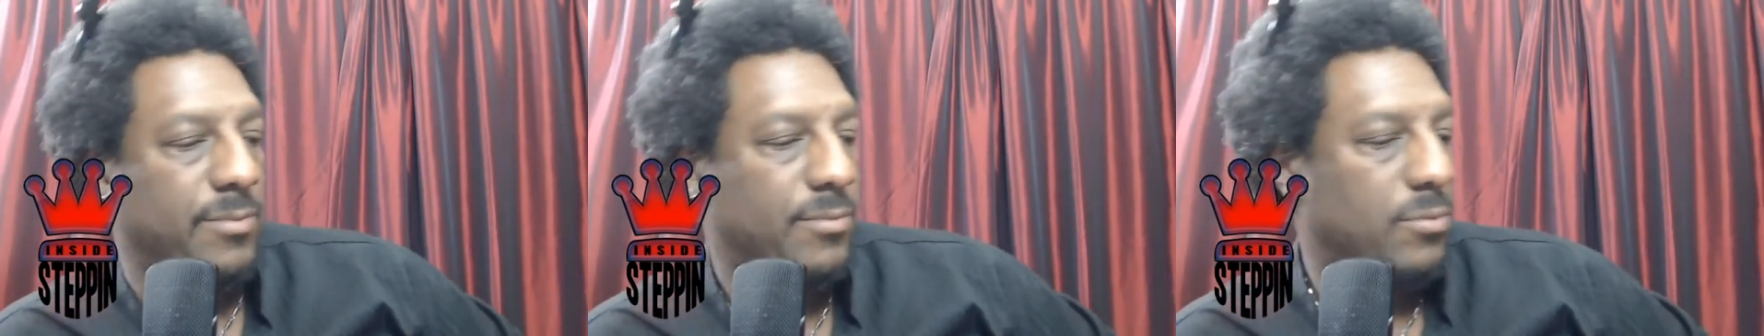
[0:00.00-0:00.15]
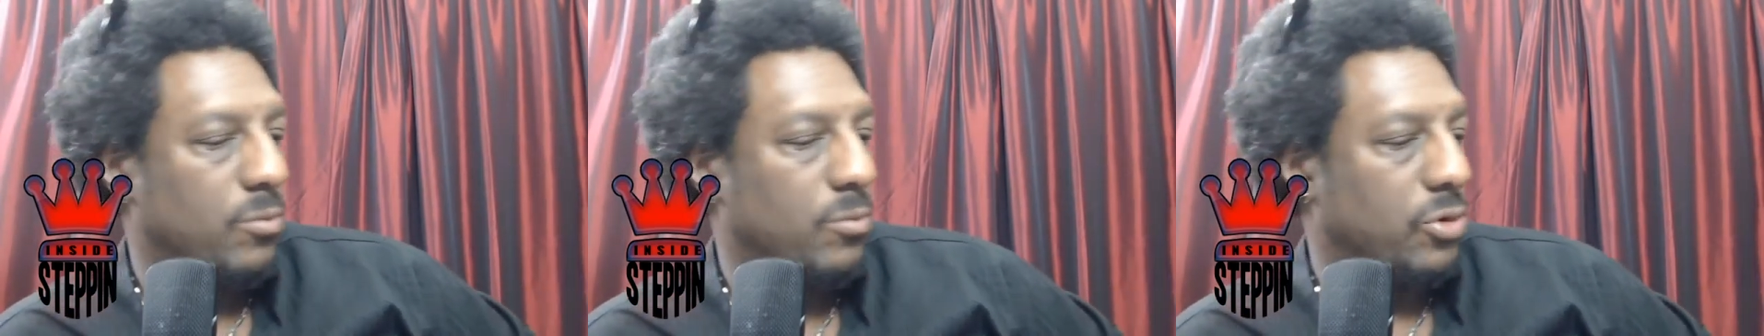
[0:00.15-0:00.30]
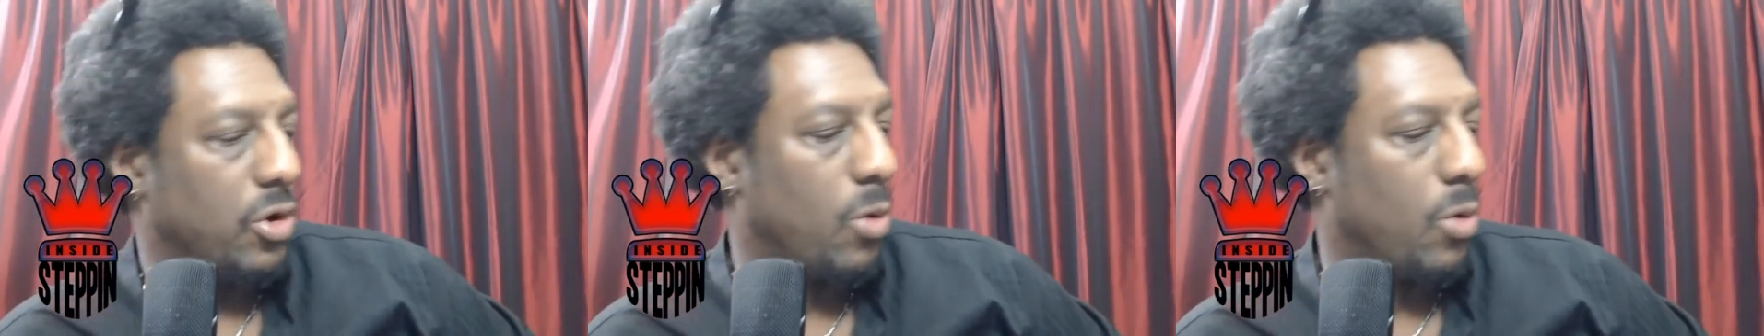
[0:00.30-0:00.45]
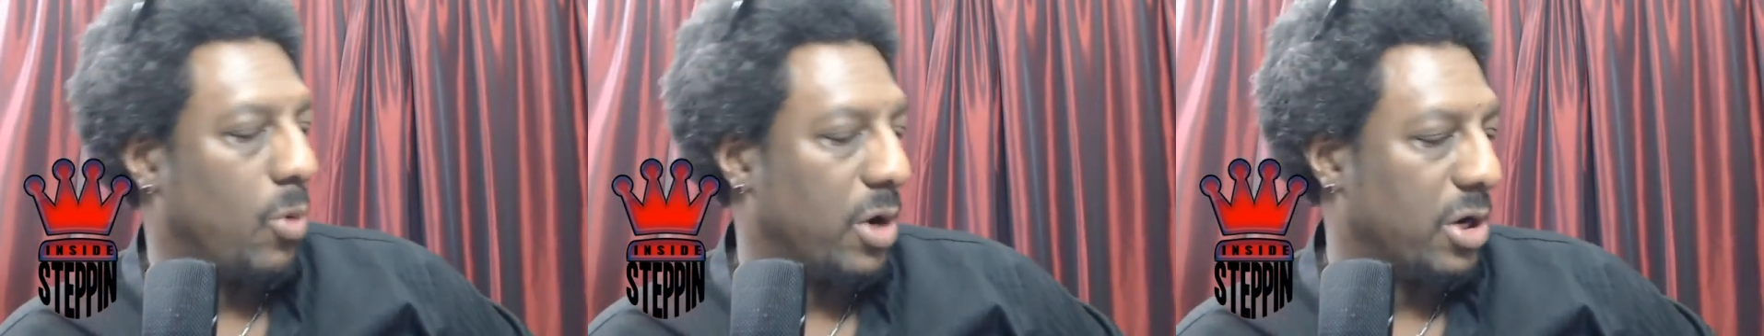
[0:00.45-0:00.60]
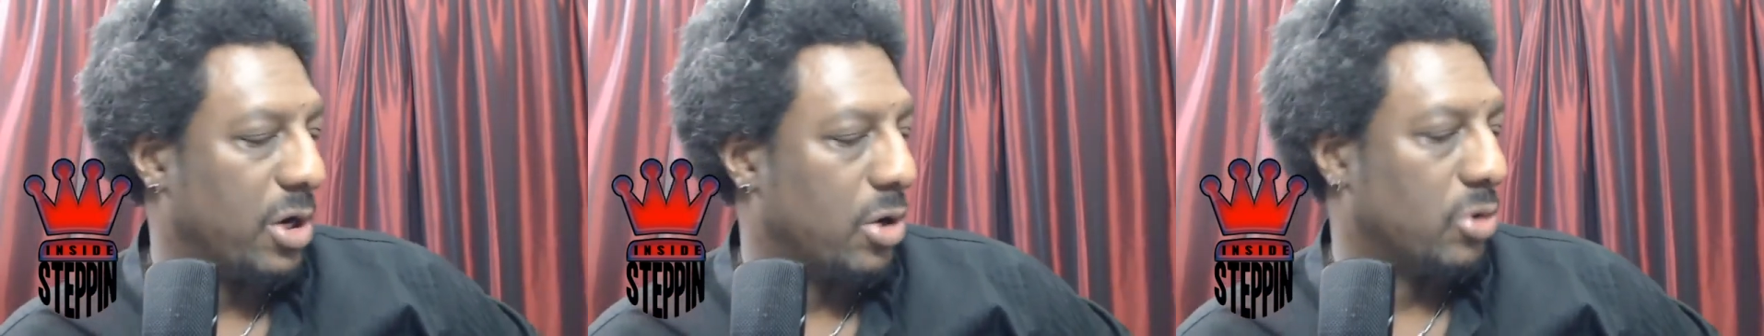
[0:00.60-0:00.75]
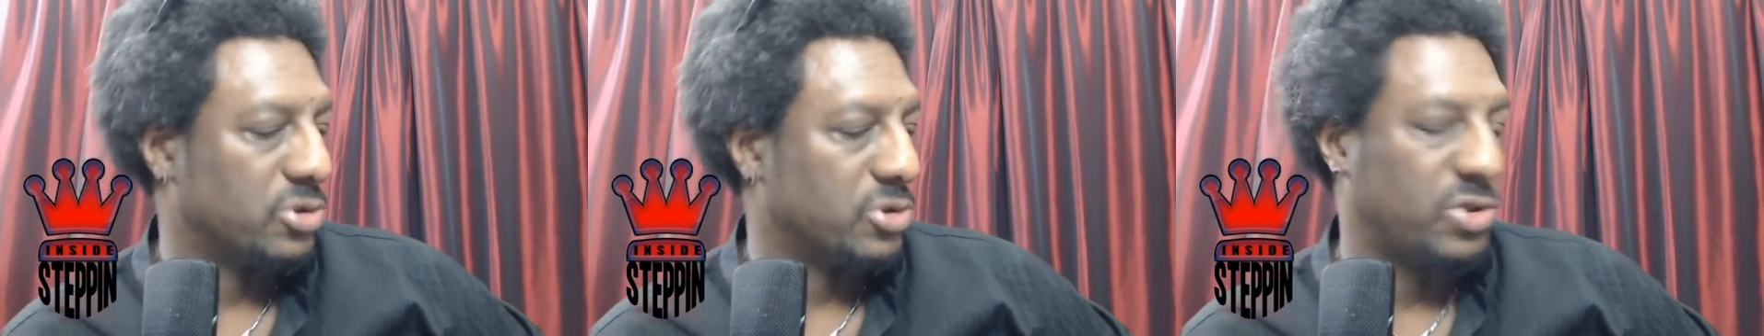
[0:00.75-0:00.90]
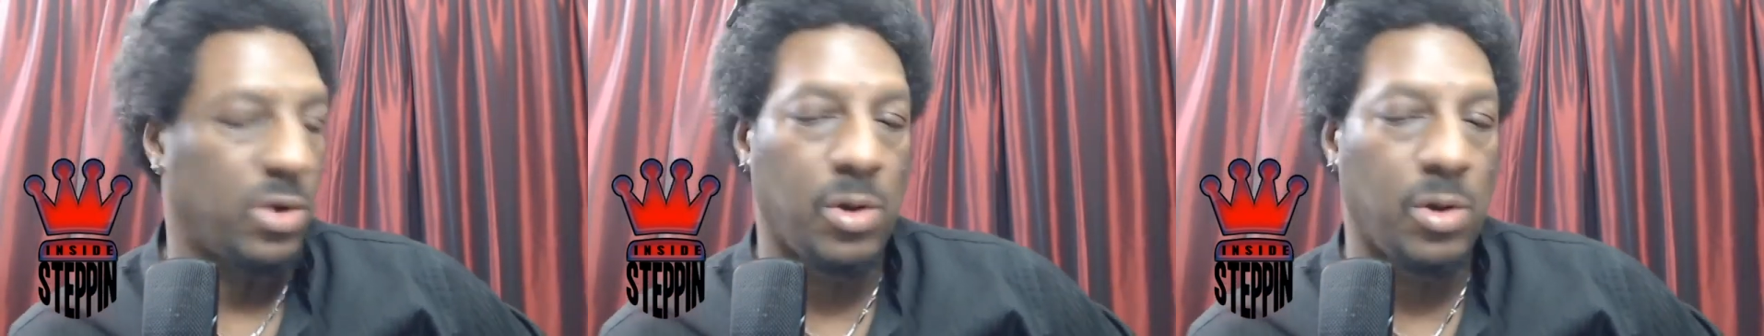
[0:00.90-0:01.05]
You know, what
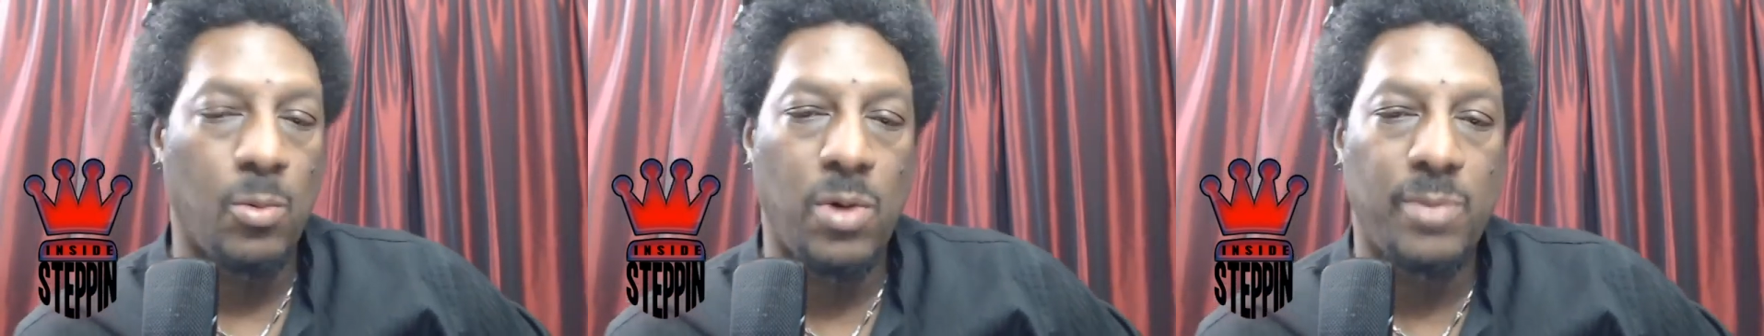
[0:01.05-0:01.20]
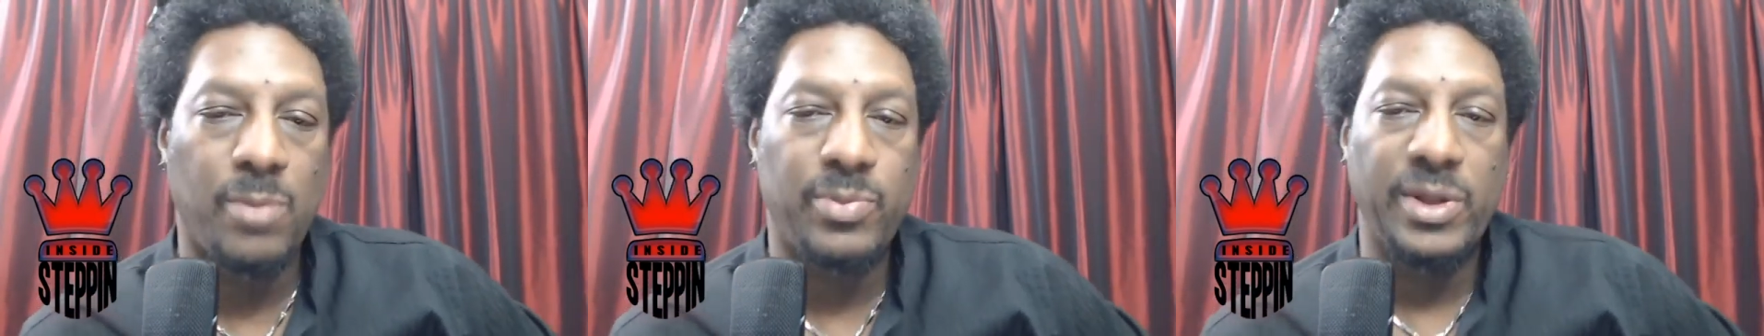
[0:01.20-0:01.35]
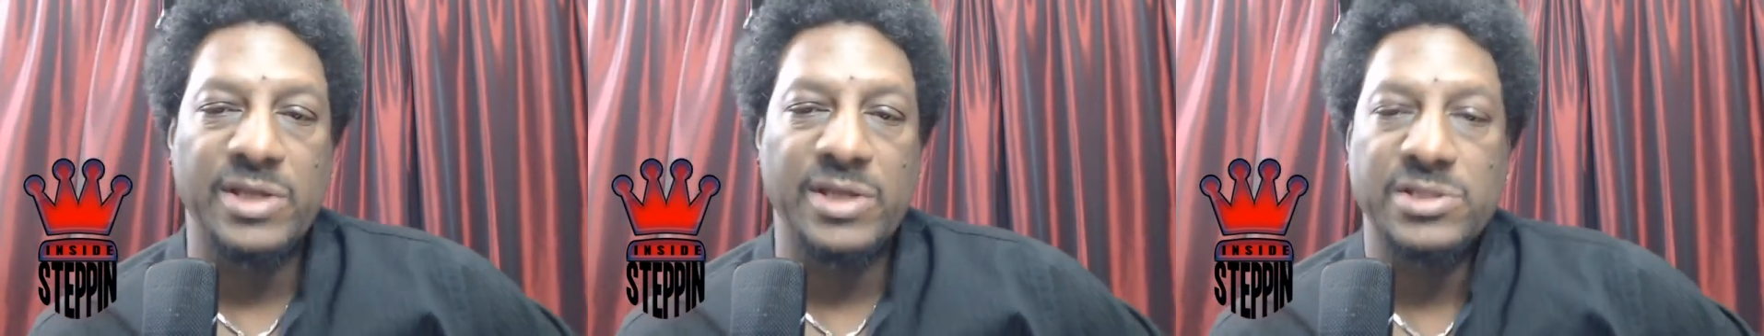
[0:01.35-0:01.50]
goes on in one place